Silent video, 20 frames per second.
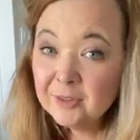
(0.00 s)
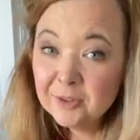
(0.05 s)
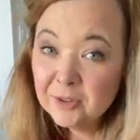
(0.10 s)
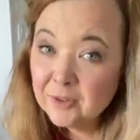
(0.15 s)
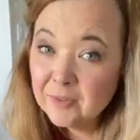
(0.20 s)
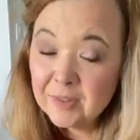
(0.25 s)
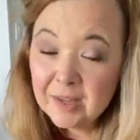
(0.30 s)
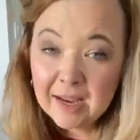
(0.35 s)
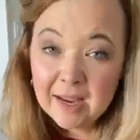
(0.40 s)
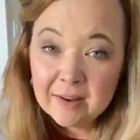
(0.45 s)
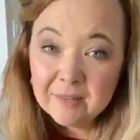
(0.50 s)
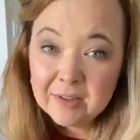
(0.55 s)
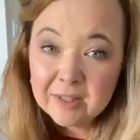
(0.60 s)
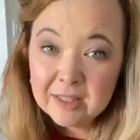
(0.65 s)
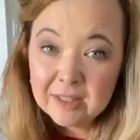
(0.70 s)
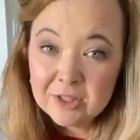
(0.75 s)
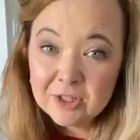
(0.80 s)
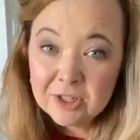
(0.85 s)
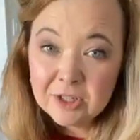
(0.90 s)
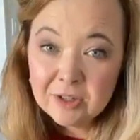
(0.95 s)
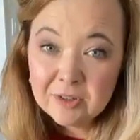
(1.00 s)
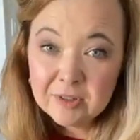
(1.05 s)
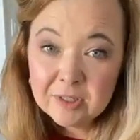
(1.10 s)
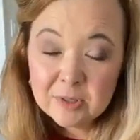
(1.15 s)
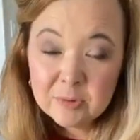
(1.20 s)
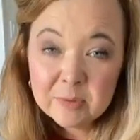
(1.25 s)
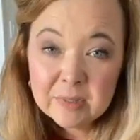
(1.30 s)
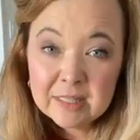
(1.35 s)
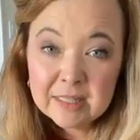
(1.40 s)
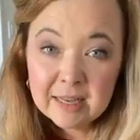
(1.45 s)
I don't know if they have it this year.
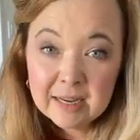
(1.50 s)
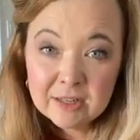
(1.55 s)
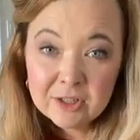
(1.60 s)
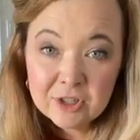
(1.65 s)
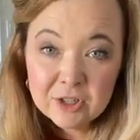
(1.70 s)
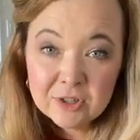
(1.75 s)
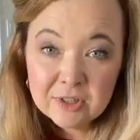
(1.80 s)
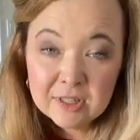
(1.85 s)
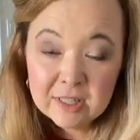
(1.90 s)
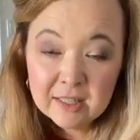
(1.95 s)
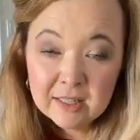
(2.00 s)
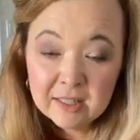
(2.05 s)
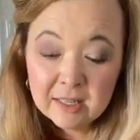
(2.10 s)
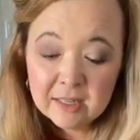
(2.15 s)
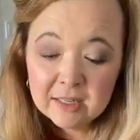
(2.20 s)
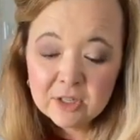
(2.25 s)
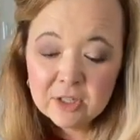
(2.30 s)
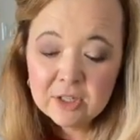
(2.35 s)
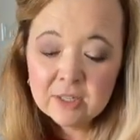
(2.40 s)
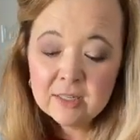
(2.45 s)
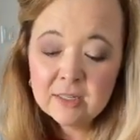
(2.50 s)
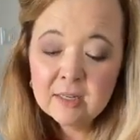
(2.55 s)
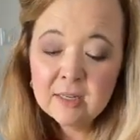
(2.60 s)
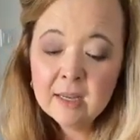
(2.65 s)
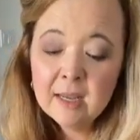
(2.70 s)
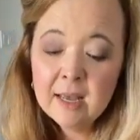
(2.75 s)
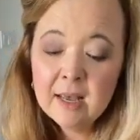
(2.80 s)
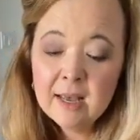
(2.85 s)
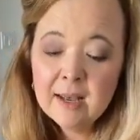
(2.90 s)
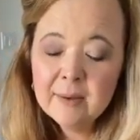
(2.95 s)
This was last year's
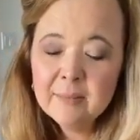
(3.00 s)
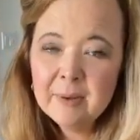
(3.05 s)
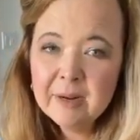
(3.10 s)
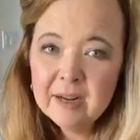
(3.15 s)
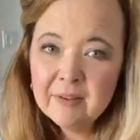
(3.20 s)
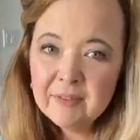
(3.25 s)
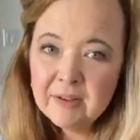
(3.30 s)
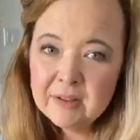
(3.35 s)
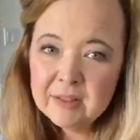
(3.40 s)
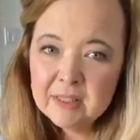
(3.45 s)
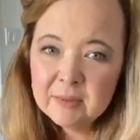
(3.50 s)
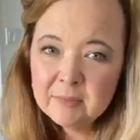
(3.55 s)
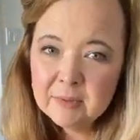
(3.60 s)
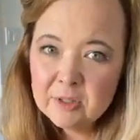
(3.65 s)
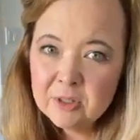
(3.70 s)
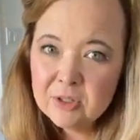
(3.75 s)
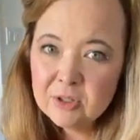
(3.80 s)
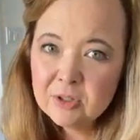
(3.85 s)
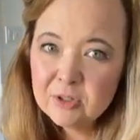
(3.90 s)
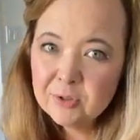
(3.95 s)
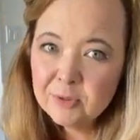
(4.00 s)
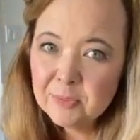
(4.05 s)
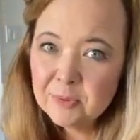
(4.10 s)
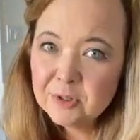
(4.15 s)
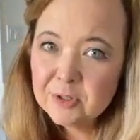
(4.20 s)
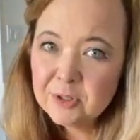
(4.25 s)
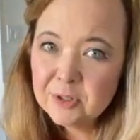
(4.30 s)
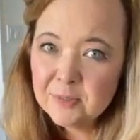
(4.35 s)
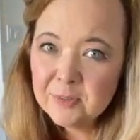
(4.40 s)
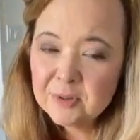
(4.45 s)
collection, but I found something
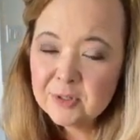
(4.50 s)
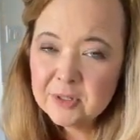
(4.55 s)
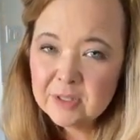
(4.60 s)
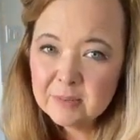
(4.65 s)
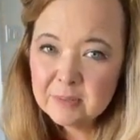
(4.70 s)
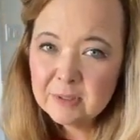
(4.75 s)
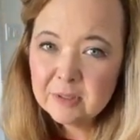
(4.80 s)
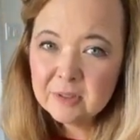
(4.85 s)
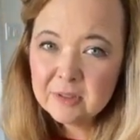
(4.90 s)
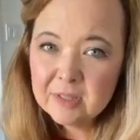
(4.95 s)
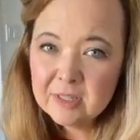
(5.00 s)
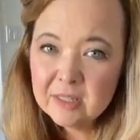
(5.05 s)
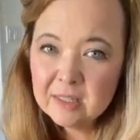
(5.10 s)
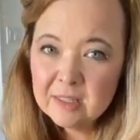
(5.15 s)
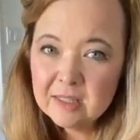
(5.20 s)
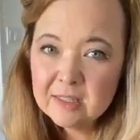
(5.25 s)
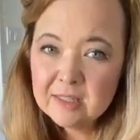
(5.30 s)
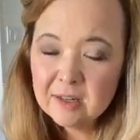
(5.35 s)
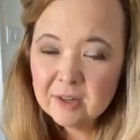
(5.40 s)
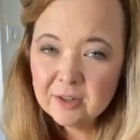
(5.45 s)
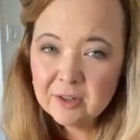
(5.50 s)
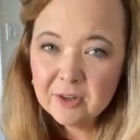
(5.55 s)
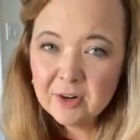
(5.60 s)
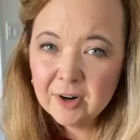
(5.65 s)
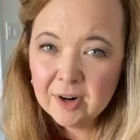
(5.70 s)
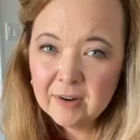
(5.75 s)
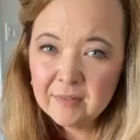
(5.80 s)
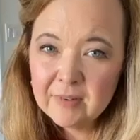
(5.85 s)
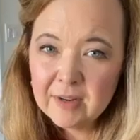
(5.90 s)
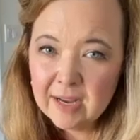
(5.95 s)
super, super similar to this on
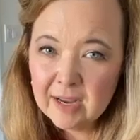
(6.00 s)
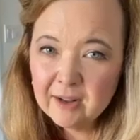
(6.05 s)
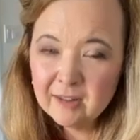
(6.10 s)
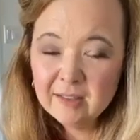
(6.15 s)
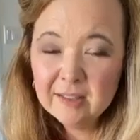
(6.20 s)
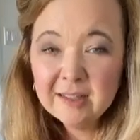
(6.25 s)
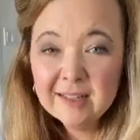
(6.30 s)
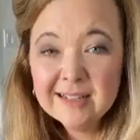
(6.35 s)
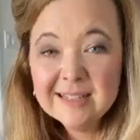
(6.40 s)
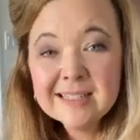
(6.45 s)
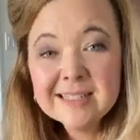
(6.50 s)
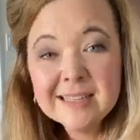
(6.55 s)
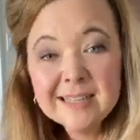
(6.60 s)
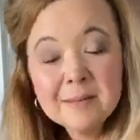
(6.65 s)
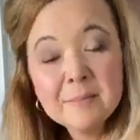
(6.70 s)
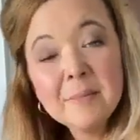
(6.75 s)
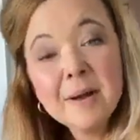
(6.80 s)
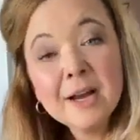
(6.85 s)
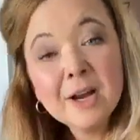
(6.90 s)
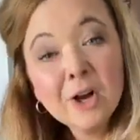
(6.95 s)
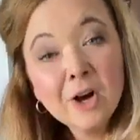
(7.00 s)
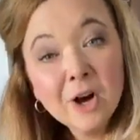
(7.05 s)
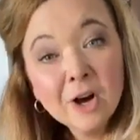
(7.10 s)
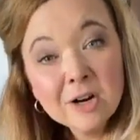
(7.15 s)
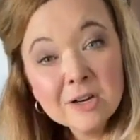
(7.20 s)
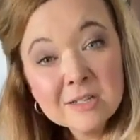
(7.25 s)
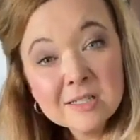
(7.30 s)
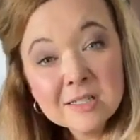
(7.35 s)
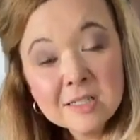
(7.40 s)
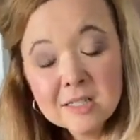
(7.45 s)
Craft Outlet. It's in my
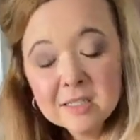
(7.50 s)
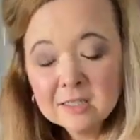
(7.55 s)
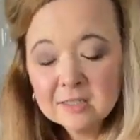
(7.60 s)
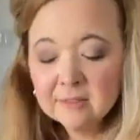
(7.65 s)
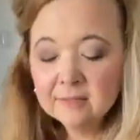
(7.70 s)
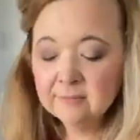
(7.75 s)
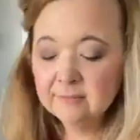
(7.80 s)
cart.